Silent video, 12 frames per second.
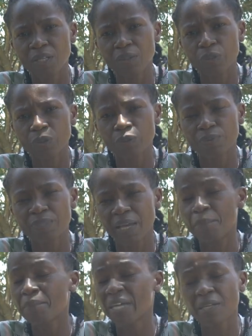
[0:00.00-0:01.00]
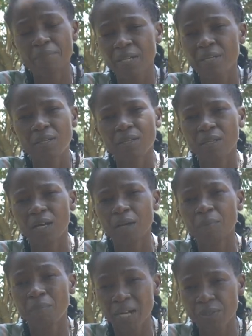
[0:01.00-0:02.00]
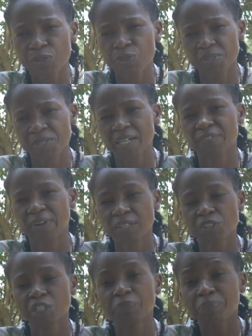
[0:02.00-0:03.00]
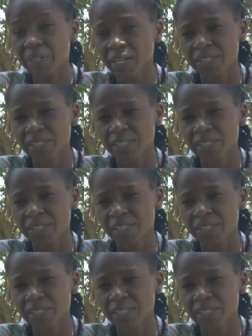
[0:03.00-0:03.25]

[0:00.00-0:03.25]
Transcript: You know, there are many, many milestones that have actually been